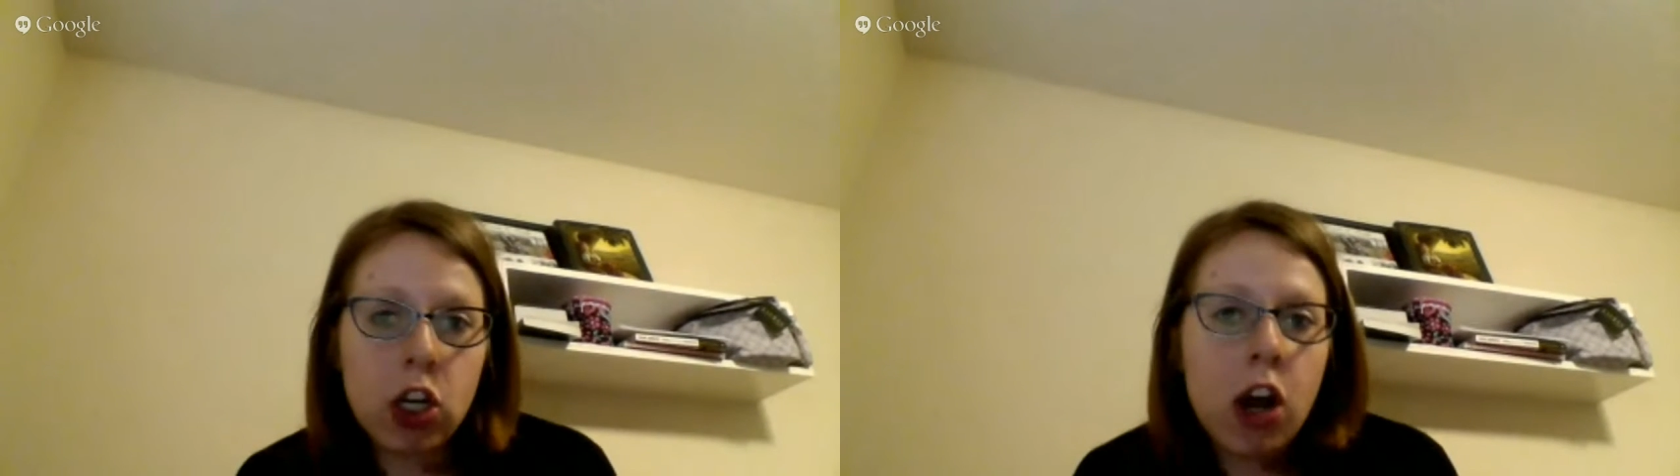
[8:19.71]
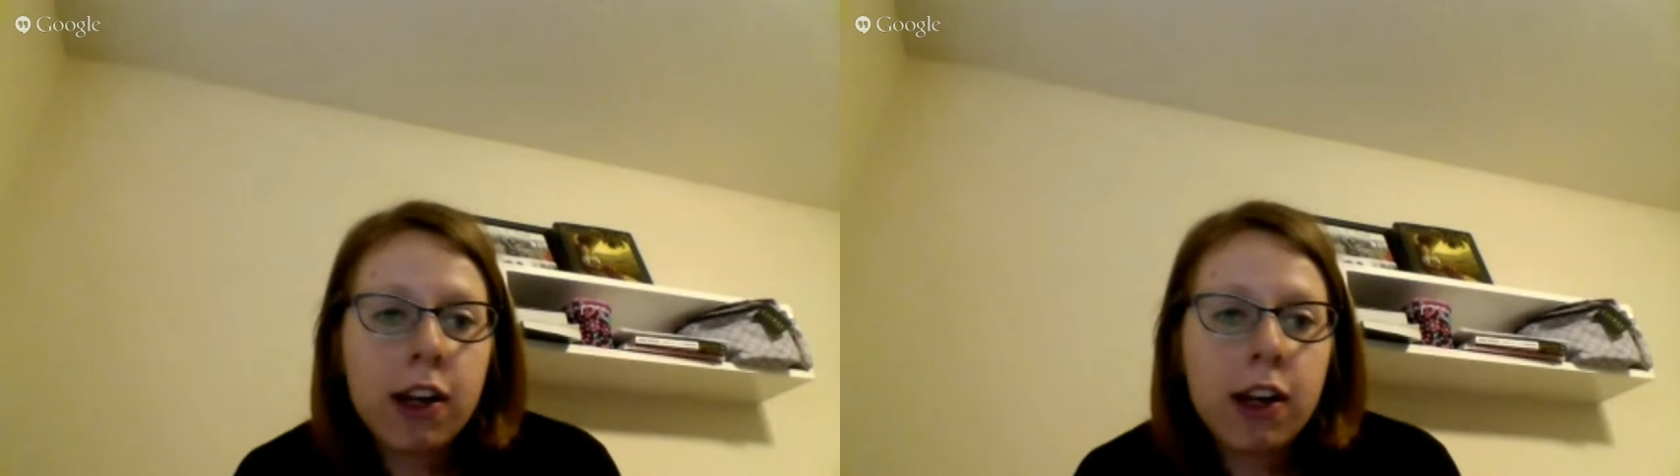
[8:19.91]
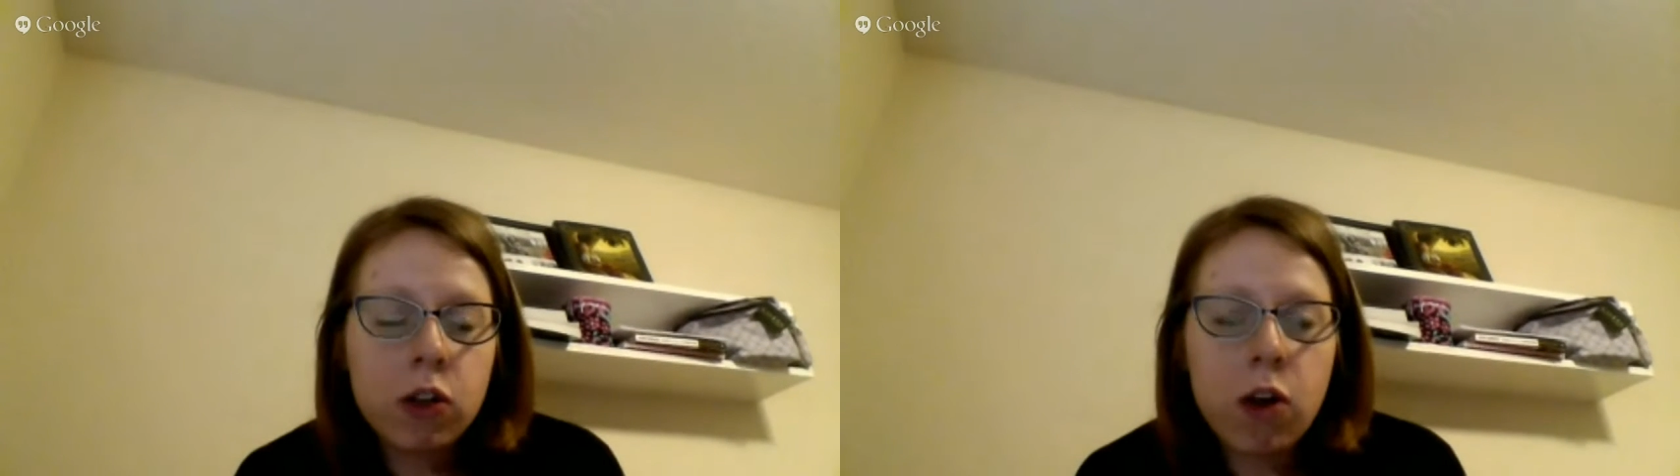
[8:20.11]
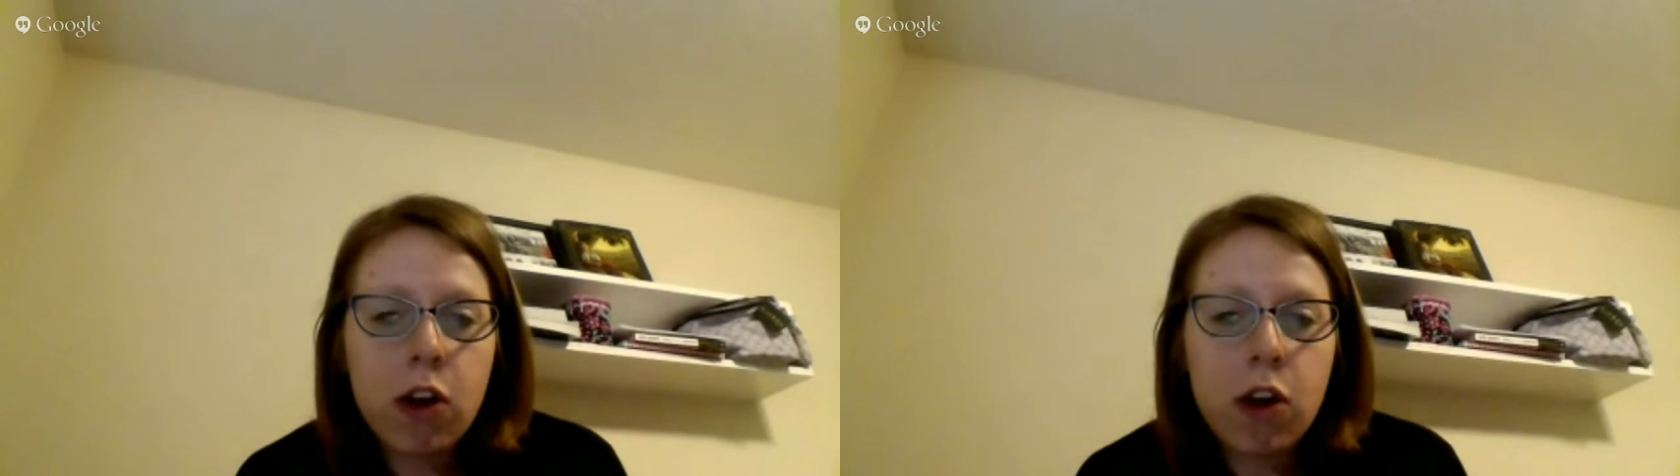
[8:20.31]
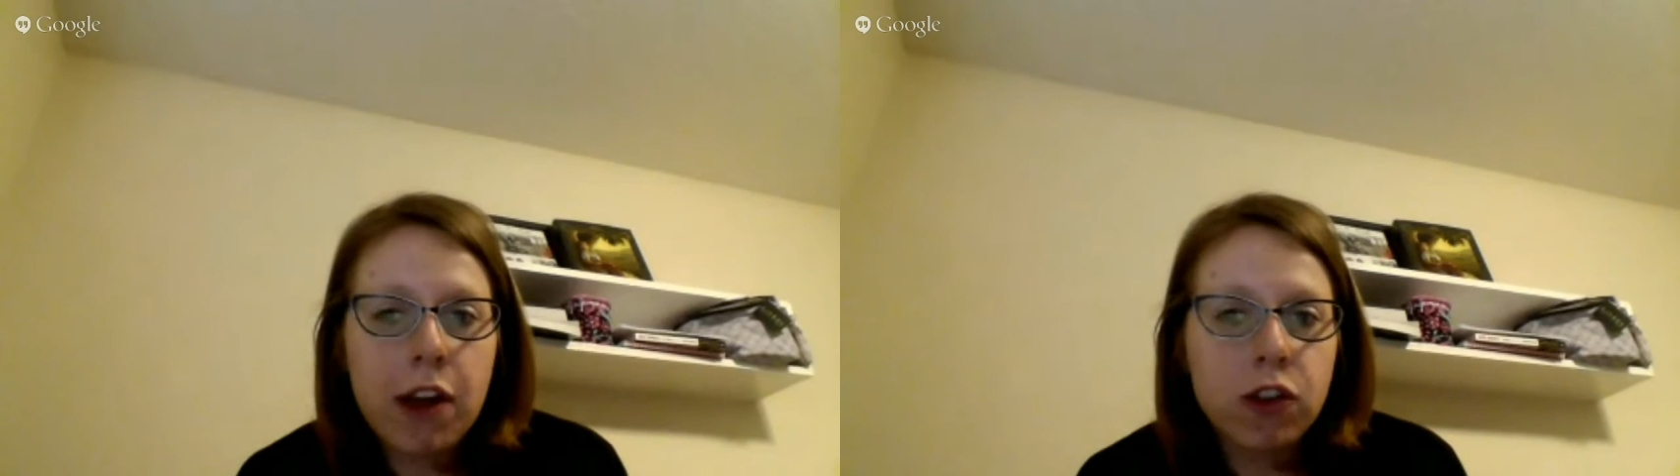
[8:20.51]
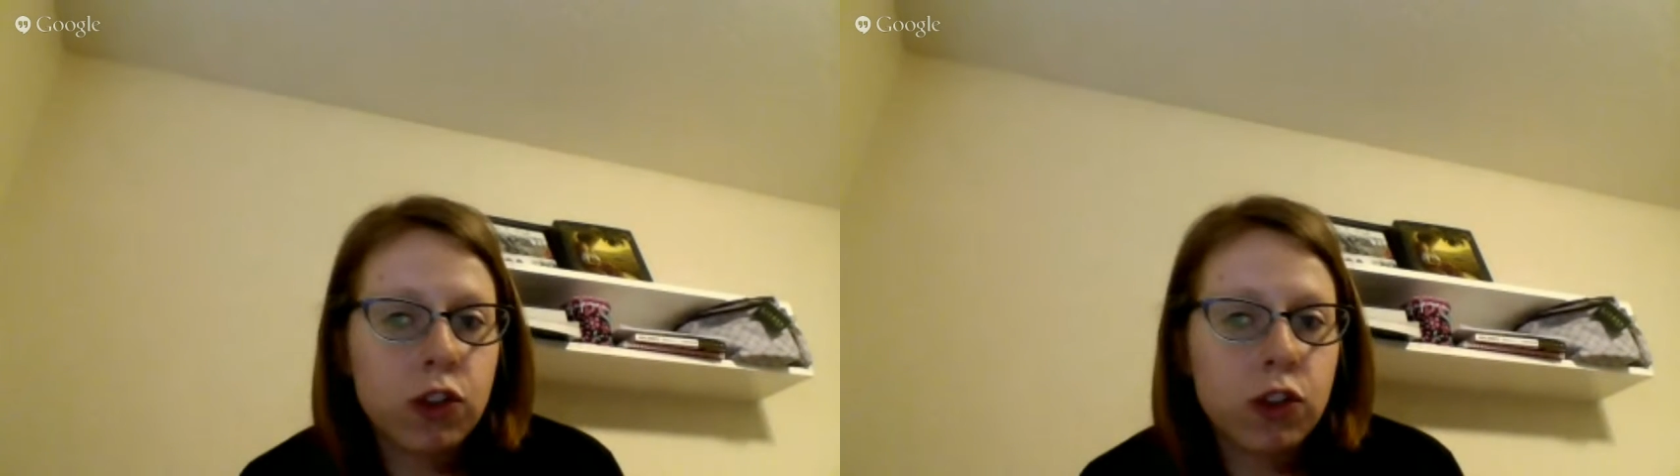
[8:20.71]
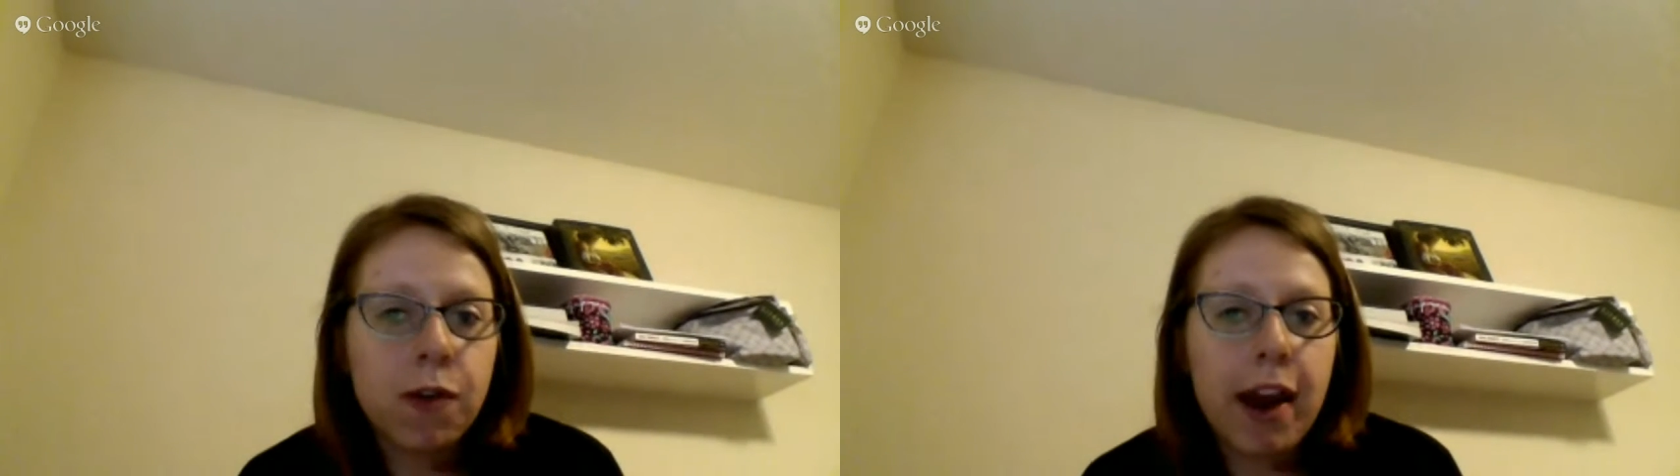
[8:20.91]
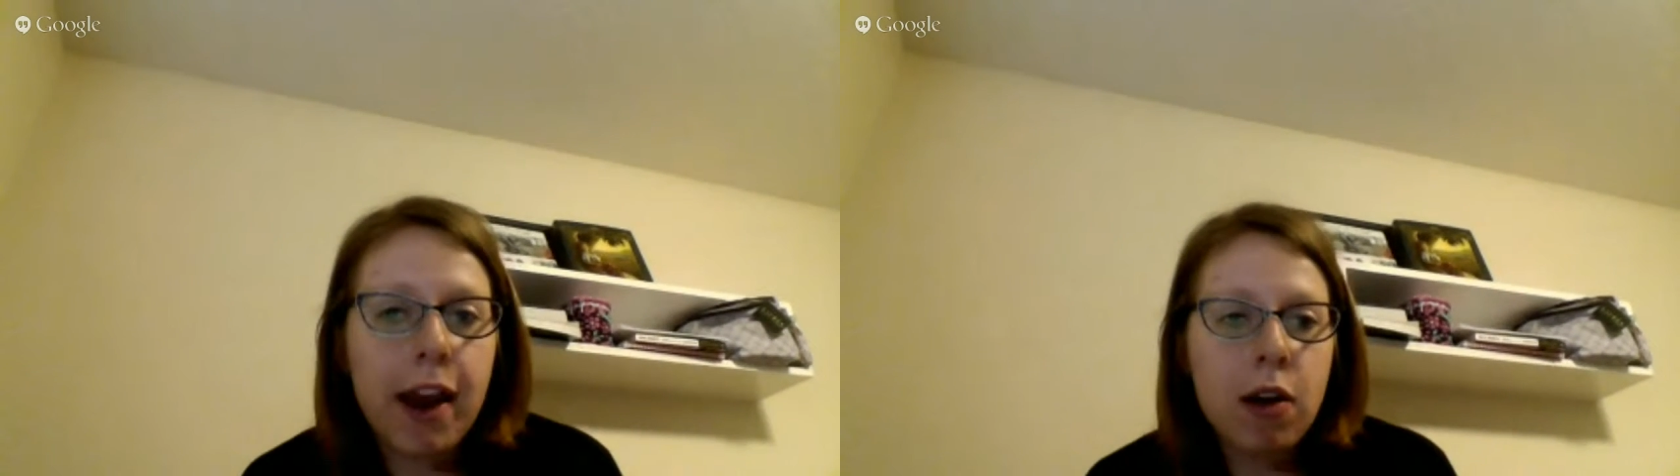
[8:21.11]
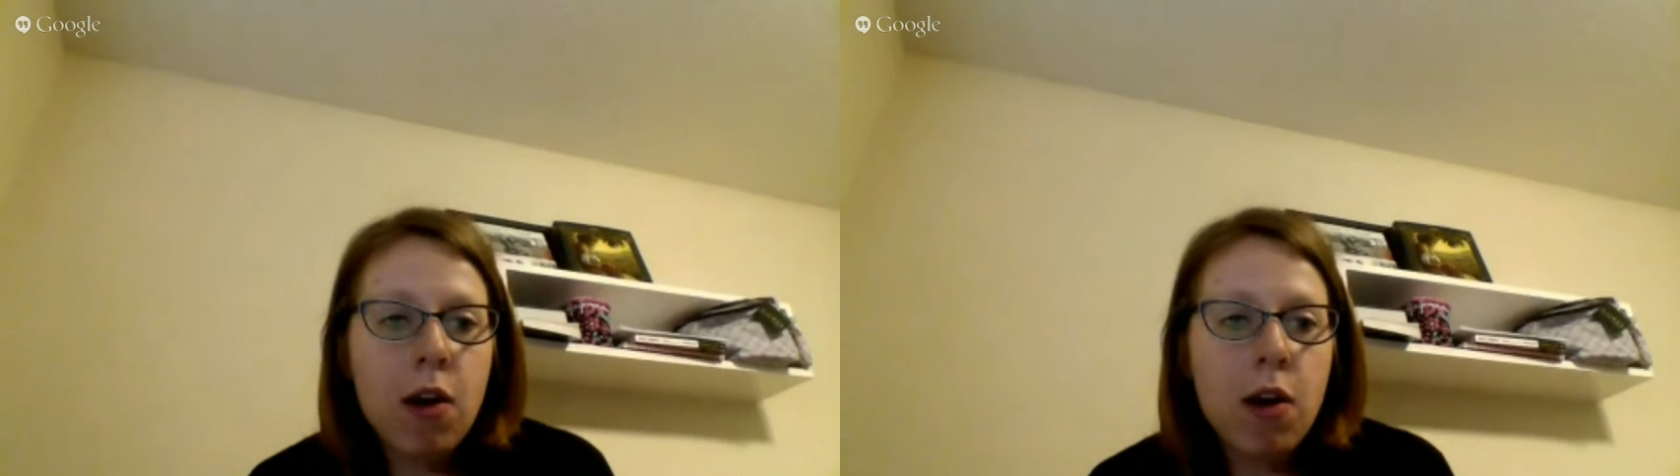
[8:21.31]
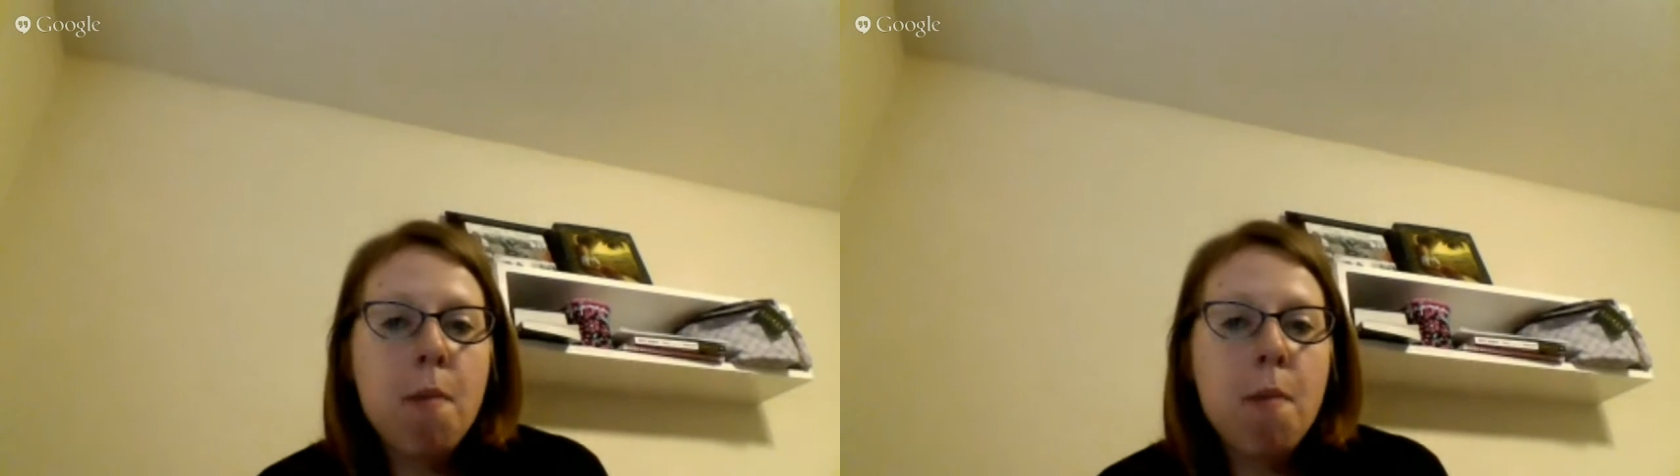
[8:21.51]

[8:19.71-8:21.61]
You're not going to do all the house chores. Fine.